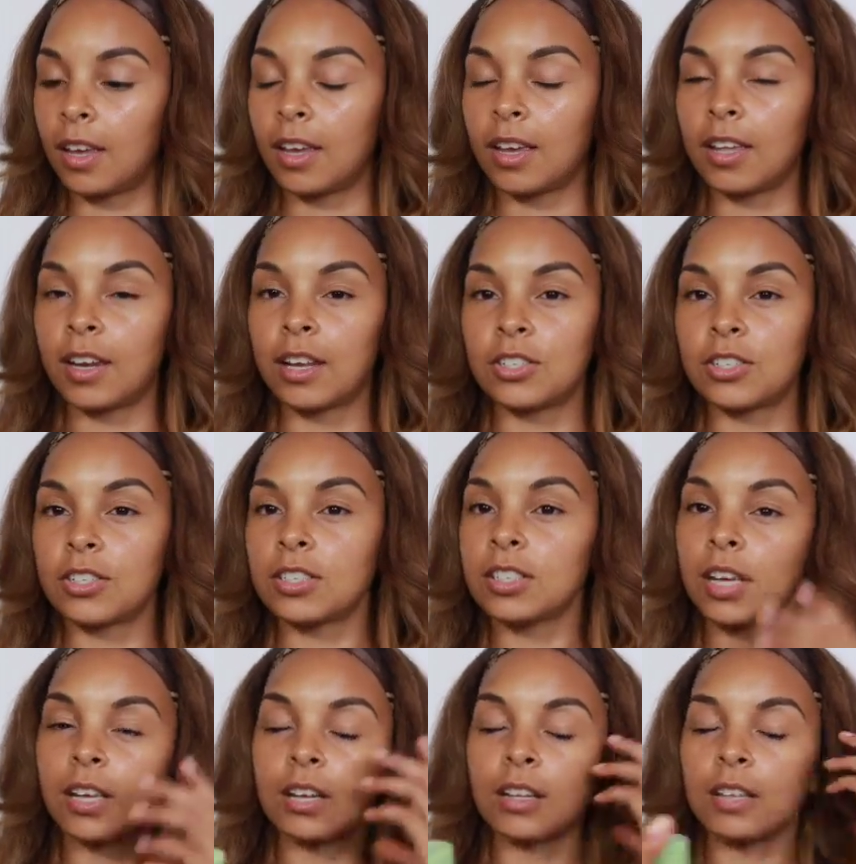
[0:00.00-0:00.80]
And I
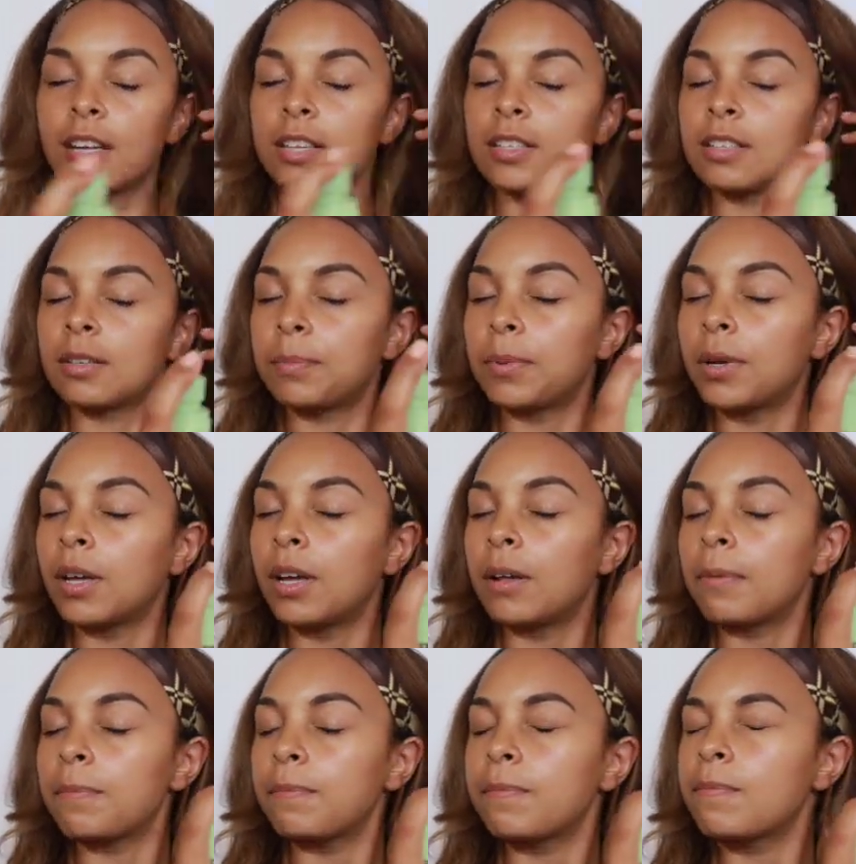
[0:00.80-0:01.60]
just kind of like to put
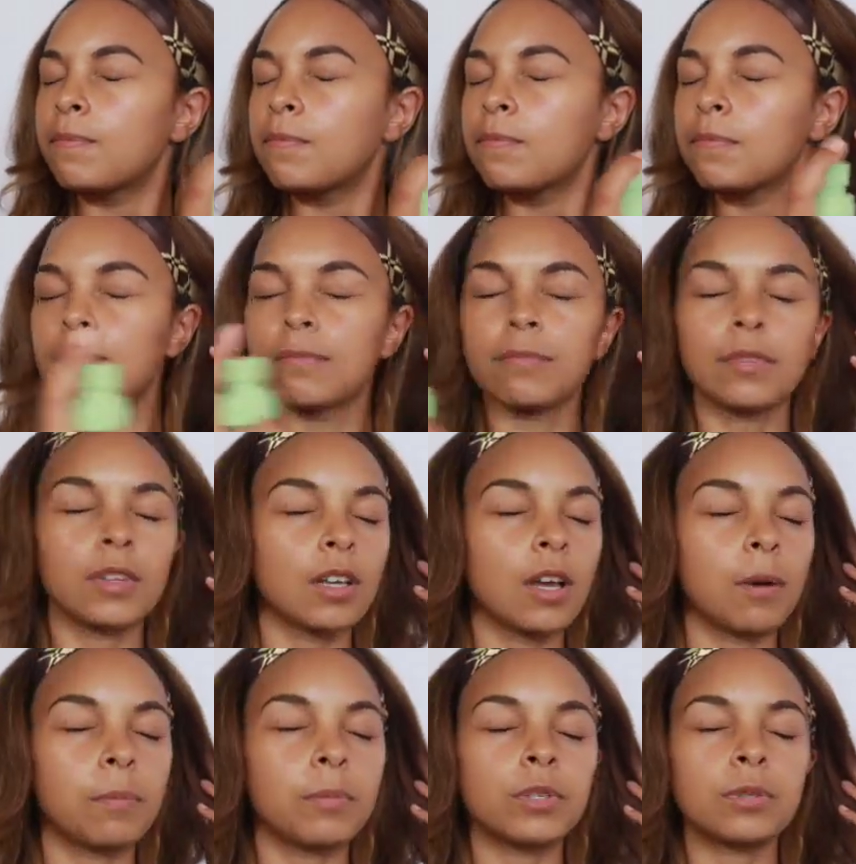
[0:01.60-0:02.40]
a
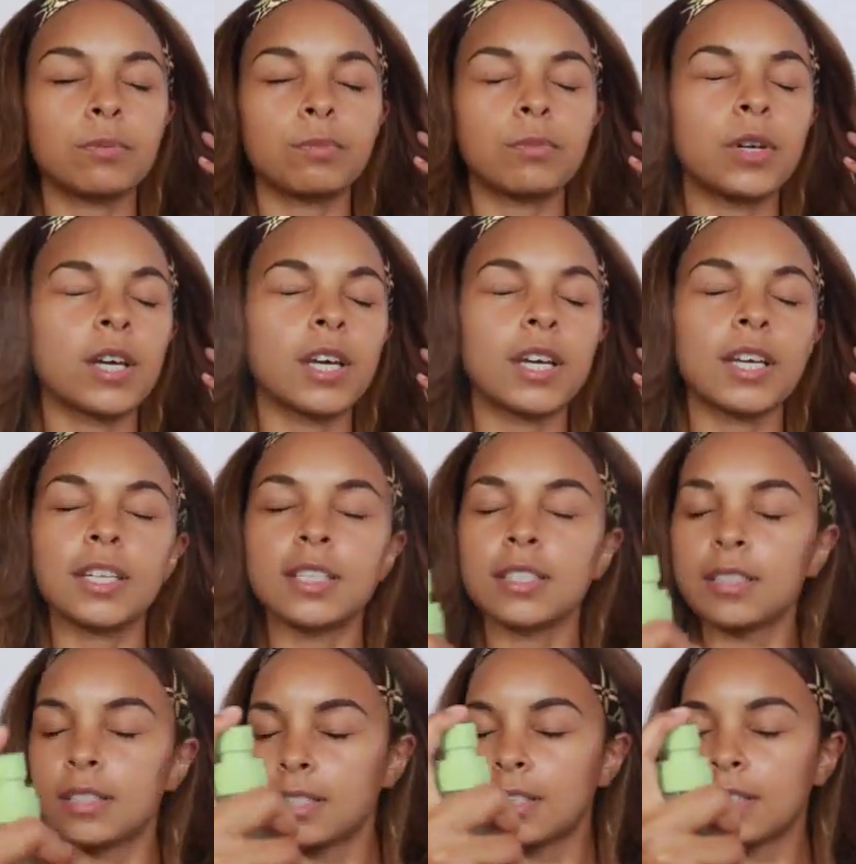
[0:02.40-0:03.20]
couple
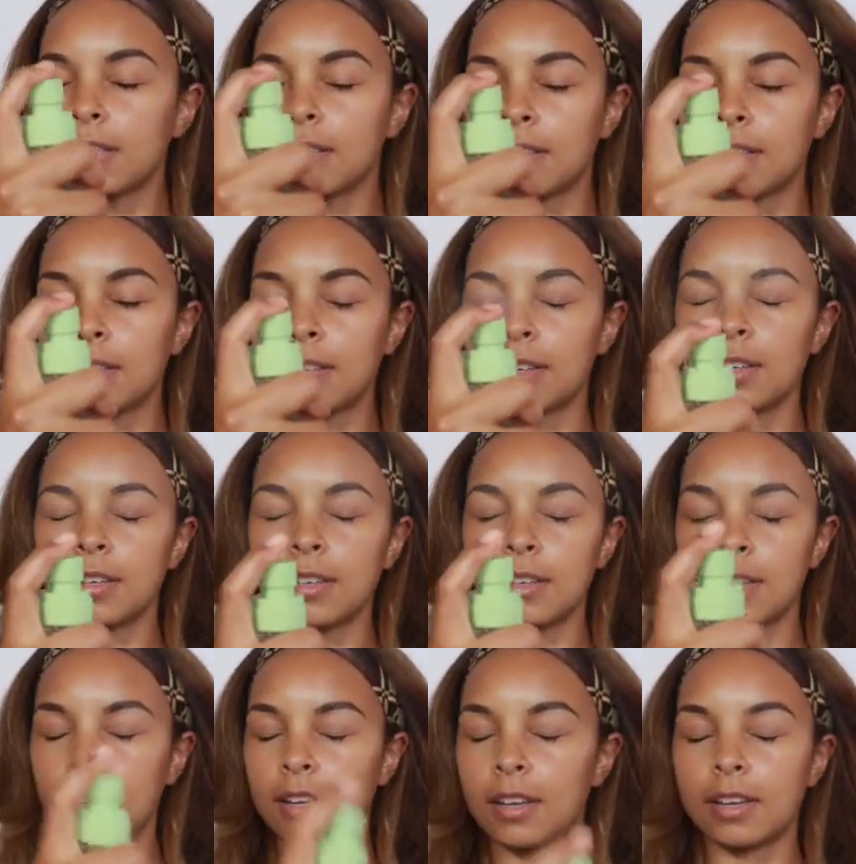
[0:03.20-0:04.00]
sprays
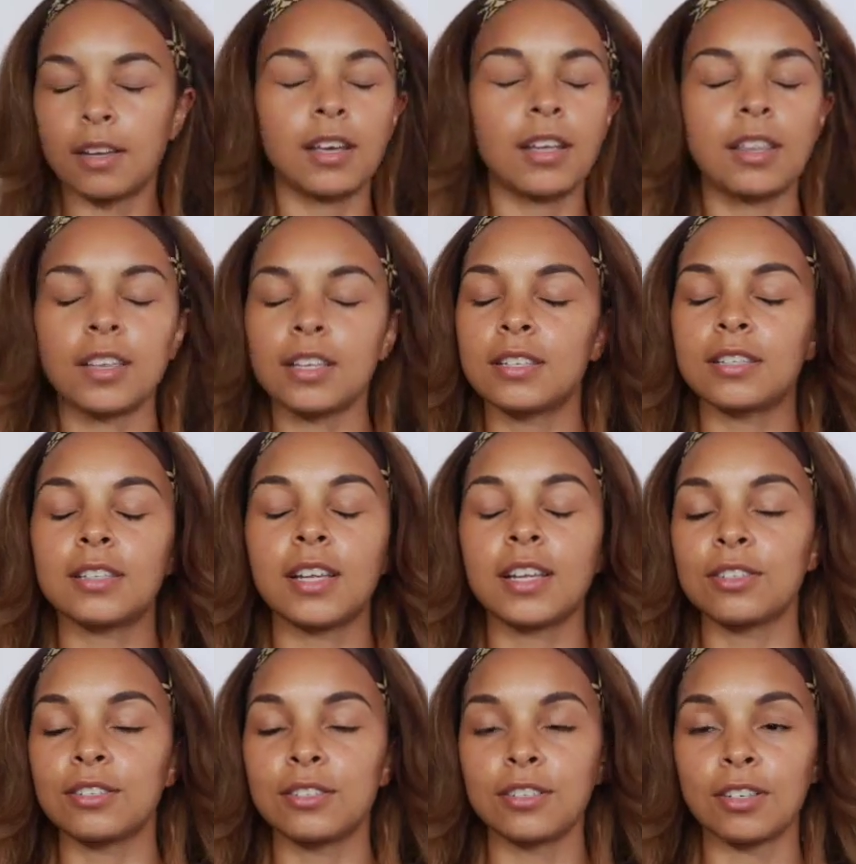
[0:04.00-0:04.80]
in the
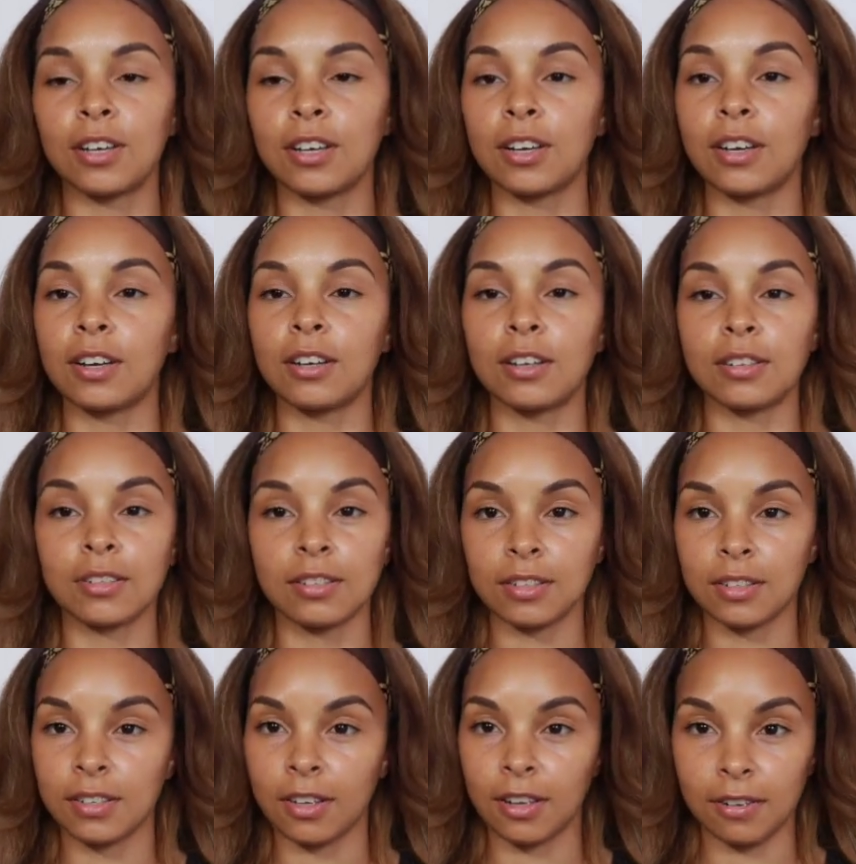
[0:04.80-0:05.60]
center
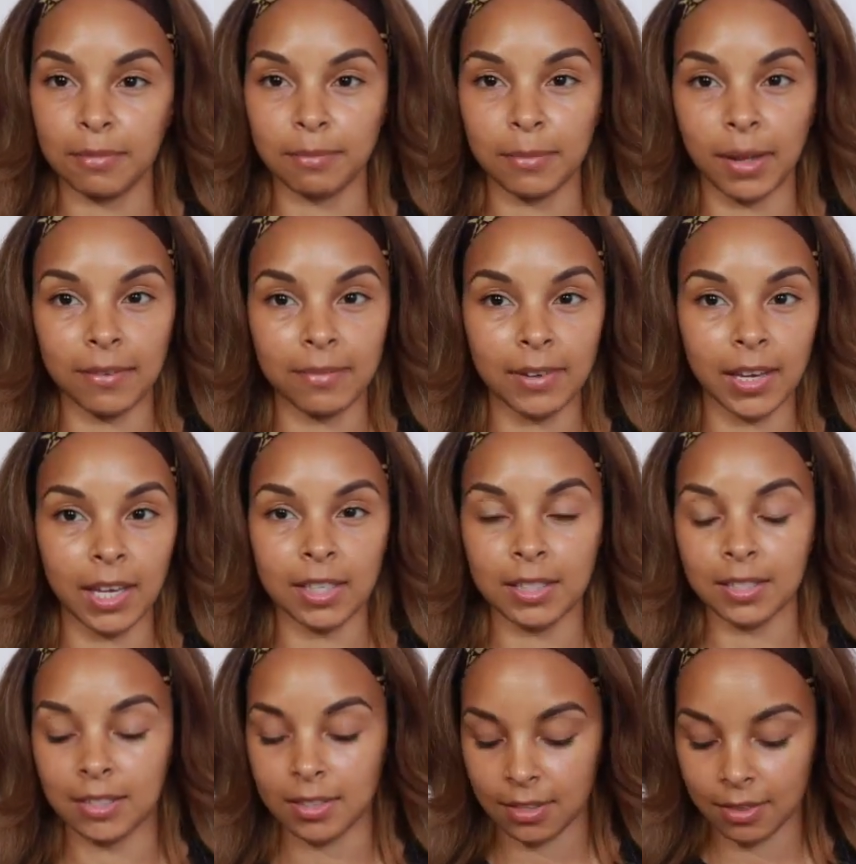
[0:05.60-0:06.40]
of my
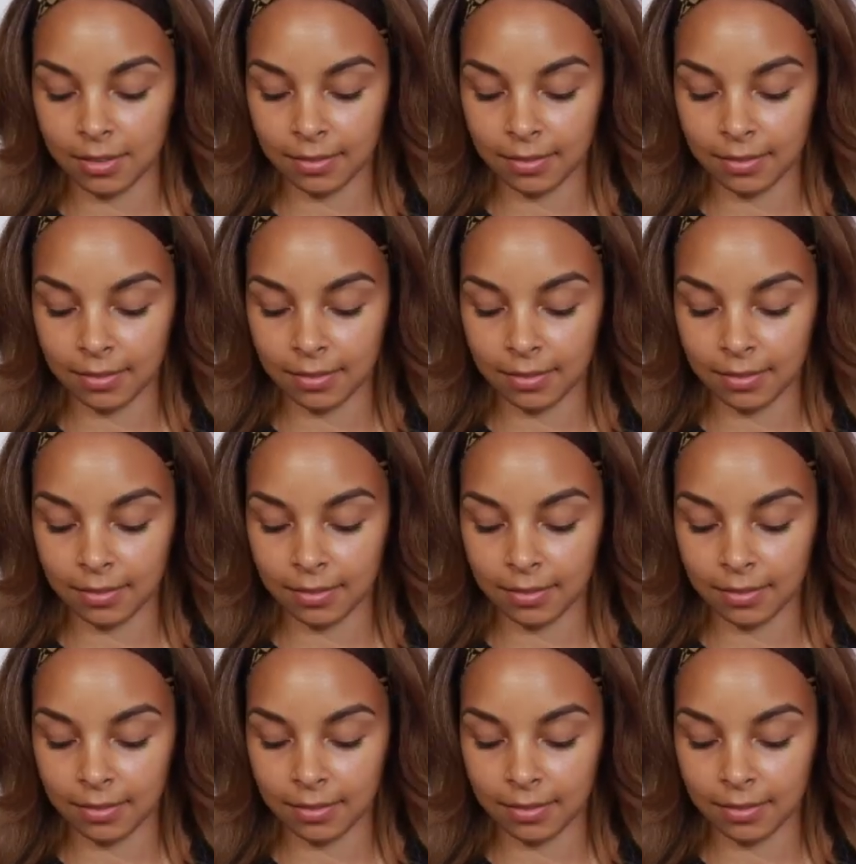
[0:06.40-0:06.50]
face.